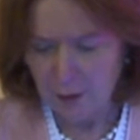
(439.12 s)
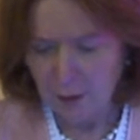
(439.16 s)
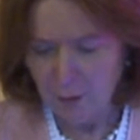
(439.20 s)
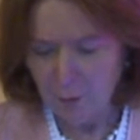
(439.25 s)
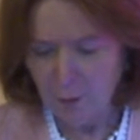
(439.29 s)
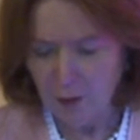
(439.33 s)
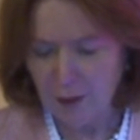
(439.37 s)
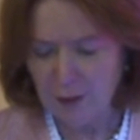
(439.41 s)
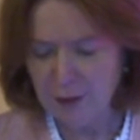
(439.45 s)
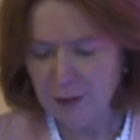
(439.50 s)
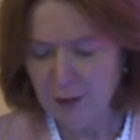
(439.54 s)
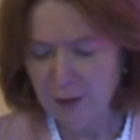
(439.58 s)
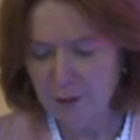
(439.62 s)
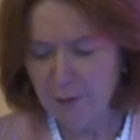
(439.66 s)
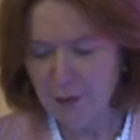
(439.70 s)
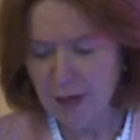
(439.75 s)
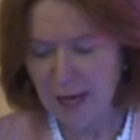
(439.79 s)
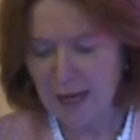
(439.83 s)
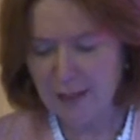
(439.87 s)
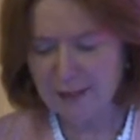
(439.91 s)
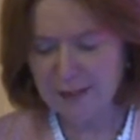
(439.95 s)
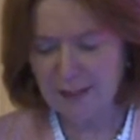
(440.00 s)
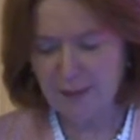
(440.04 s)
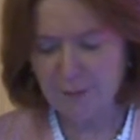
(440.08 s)
Well, a new
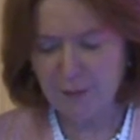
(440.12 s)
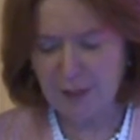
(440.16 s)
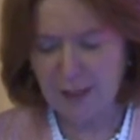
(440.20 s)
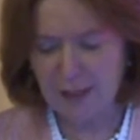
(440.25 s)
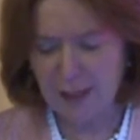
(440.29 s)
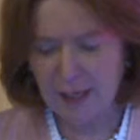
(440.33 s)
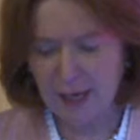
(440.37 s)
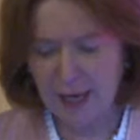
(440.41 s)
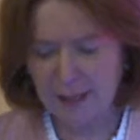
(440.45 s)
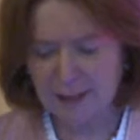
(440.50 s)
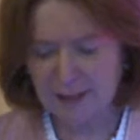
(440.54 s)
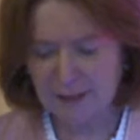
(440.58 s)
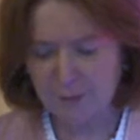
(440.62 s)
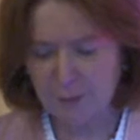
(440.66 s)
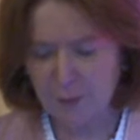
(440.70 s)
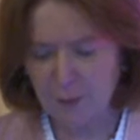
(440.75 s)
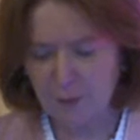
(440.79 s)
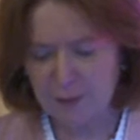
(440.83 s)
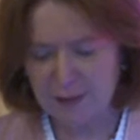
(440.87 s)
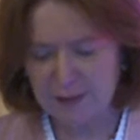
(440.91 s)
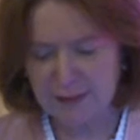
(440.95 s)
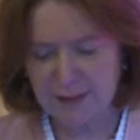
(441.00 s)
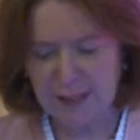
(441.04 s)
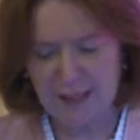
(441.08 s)
SME
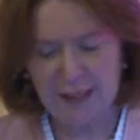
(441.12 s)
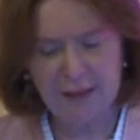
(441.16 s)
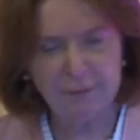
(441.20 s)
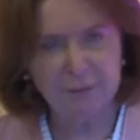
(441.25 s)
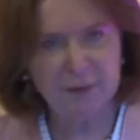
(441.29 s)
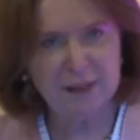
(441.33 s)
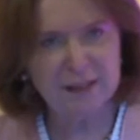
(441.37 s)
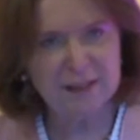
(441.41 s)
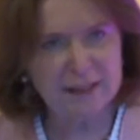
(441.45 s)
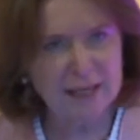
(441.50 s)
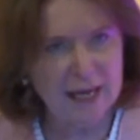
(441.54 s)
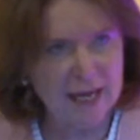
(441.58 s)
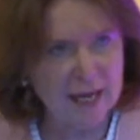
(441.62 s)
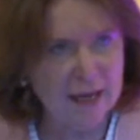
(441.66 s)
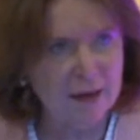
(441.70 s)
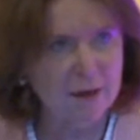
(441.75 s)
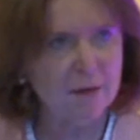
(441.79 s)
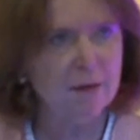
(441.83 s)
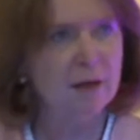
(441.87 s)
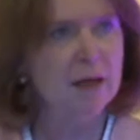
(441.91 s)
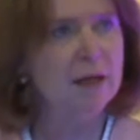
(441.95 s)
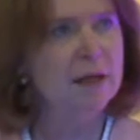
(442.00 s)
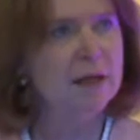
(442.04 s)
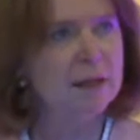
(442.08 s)
export scheme is
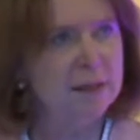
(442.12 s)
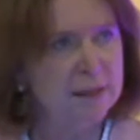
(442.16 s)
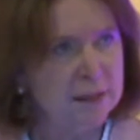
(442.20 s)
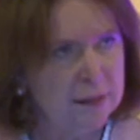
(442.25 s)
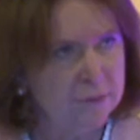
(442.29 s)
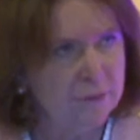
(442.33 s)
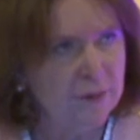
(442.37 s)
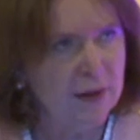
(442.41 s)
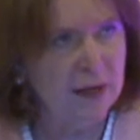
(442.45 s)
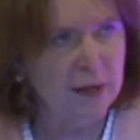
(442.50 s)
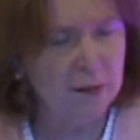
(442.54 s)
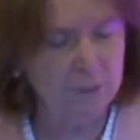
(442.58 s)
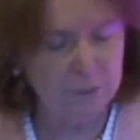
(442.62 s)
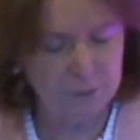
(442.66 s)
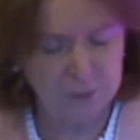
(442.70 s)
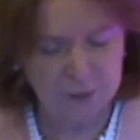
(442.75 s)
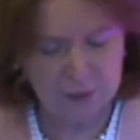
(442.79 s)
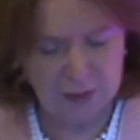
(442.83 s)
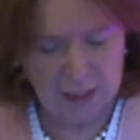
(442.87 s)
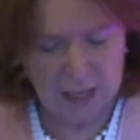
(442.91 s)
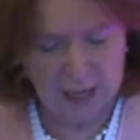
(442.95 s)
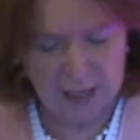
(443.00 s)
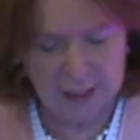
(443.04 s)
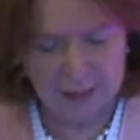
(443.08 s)
now
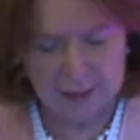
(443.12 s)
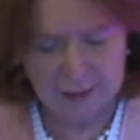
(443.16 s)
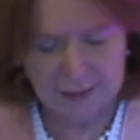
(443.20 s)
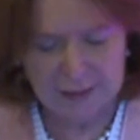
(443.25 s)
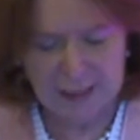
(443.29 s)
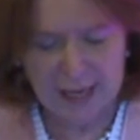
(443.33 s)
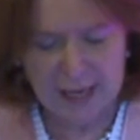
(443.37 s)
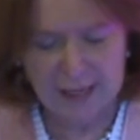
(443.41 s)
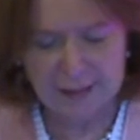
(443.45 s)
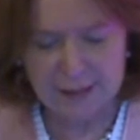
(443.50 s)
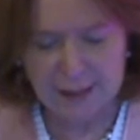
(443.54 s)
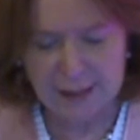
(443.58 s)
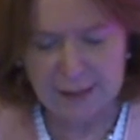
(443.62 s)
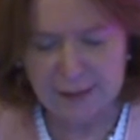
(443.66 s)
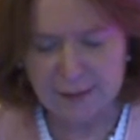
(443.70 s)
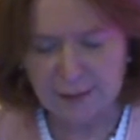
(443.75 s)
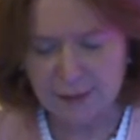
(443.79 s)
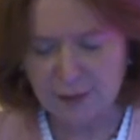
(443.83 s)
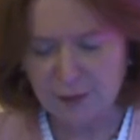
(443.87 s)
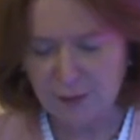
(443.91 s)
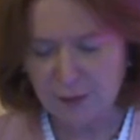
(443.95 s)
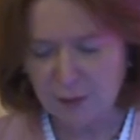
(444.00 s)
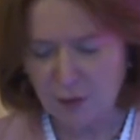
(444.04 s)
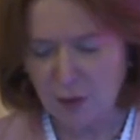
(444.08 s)
developed and it's had
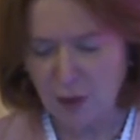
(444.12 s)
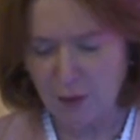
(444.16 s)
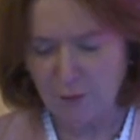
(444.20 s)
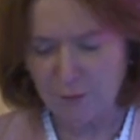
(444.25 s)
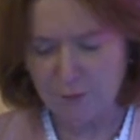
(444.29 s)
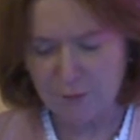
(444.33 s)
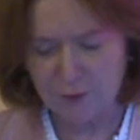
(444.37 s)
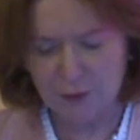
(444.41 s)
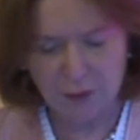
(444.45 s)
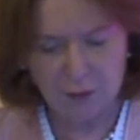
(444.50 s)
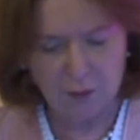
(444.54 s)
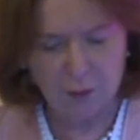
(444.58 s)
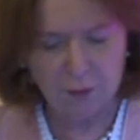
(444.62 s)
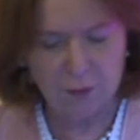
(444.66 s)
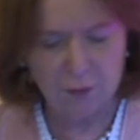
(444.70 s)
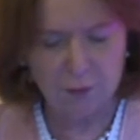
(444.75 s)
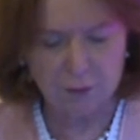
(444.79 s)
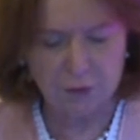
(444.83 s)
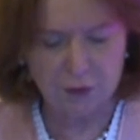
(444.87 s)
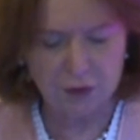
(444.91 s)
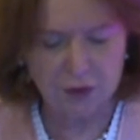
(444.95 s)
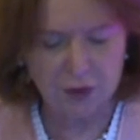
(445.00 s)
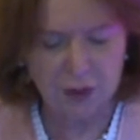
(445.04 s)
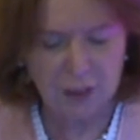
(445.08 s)
its soft
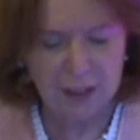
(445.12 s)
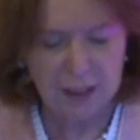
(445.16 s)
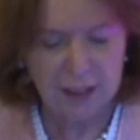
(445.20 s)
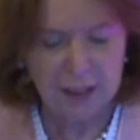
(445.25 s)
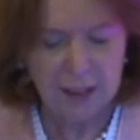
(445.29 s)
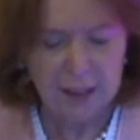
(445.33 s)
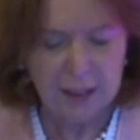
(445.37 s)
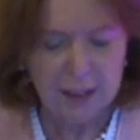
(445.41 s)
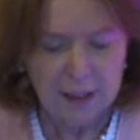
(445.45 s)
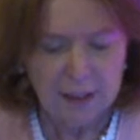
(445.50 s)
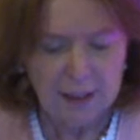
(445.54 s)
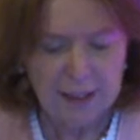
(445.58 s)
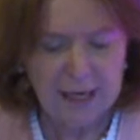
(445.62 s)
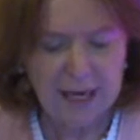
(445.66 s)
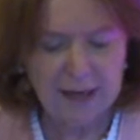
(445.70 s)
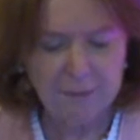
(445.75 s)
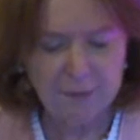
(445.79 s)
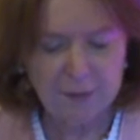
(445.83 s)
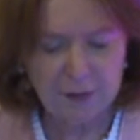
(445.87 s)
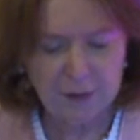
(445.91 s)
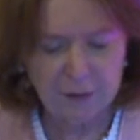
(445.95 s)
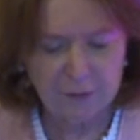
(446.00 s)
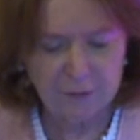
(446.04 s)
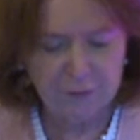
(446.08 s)
launch.
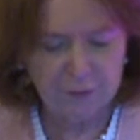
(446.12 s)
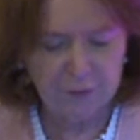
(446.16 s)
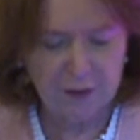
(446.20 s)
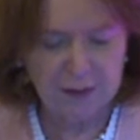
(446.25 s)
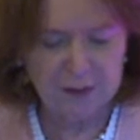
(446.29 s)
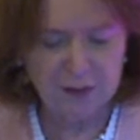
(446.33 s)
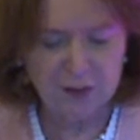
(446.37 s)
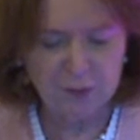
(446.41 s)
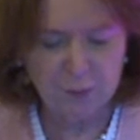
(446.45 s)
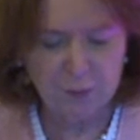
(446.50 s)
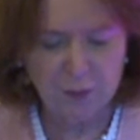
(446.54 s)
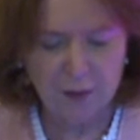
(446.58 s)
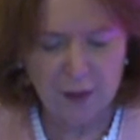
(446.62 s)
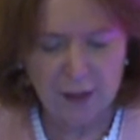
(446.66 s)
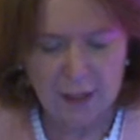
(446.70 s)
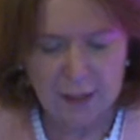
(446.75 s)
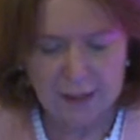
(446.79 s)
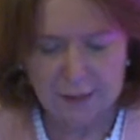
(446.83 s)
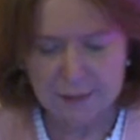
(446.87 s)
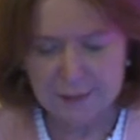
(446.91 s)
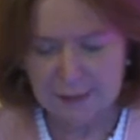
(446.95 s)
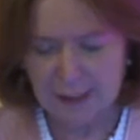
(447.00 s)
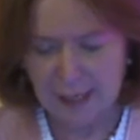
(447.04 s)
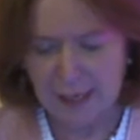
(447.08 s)
Capital for
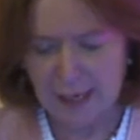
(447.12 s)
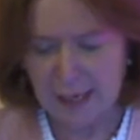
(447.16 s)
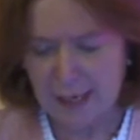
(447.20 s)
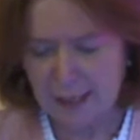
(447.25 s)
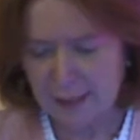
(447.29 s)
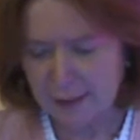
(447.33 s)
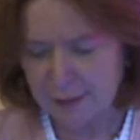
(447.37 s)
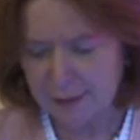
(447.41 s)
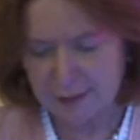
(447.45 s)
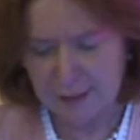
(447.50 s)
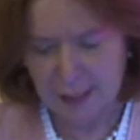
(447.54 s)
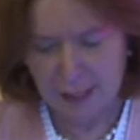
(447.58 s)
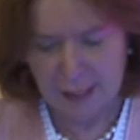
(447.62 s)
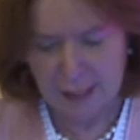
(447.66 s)
Enterprise and